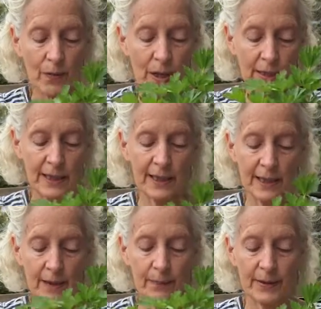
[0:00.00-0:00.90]
want to
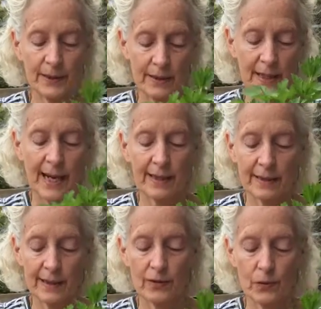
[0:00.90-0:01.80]
keep this
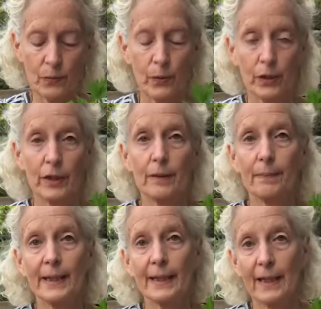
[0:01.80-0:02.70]
excess water
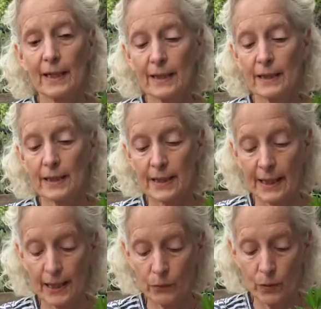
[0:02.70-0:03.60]
because
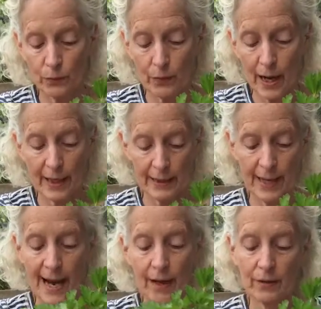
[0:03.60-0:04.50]
it will rot
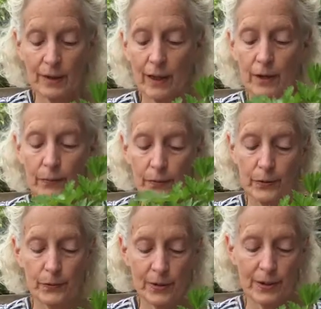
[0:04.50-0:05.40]
out our
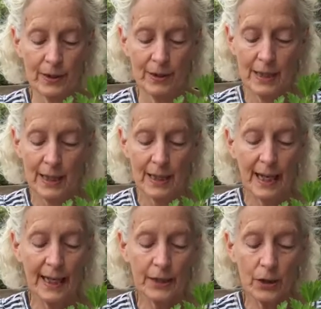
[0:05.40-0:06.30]
roots.
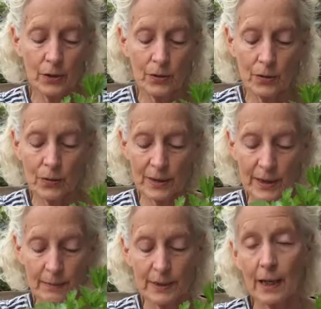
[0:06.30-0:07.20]
I know
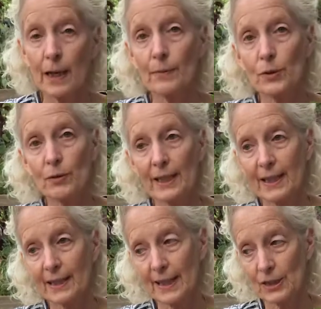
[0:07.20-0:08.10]
sometimes you
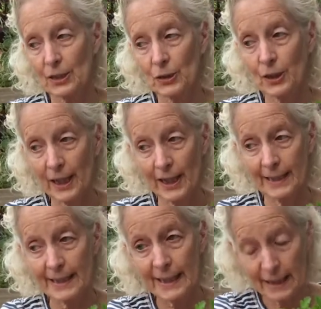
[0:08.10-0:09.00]
think that's a good
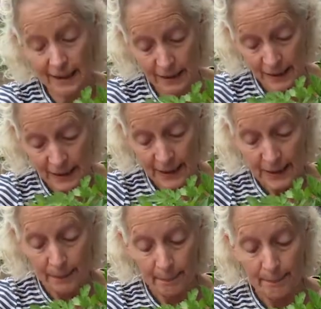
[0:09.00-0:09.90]
idea,
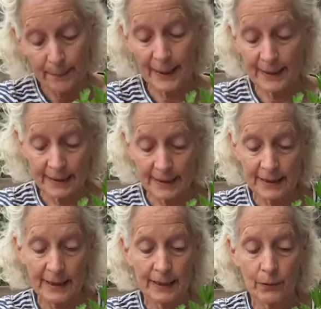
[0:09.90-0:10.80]
but
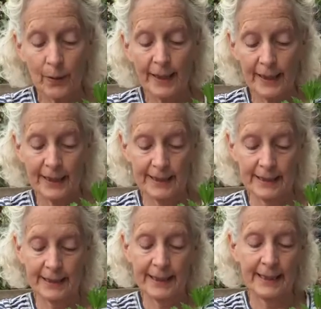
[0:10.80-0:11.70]
quite
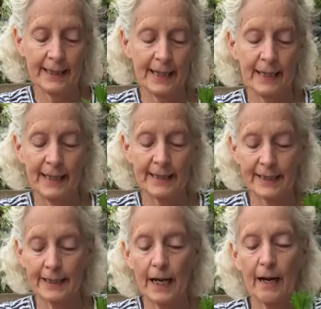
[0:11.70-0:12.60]
honestly,
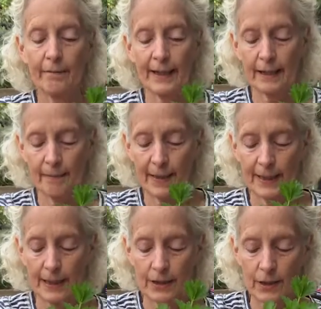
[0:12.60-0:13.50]
it's not
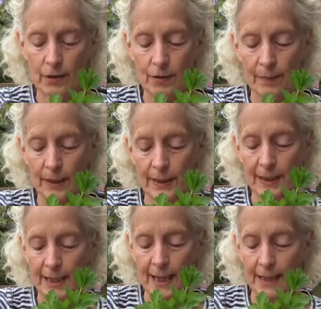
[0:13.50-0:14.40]
recommended. So I'm going
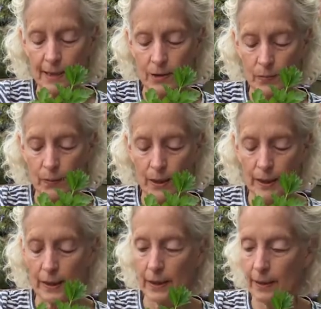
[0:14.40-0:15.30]
to take this
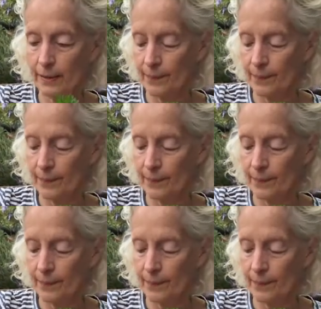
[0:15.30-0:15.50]
water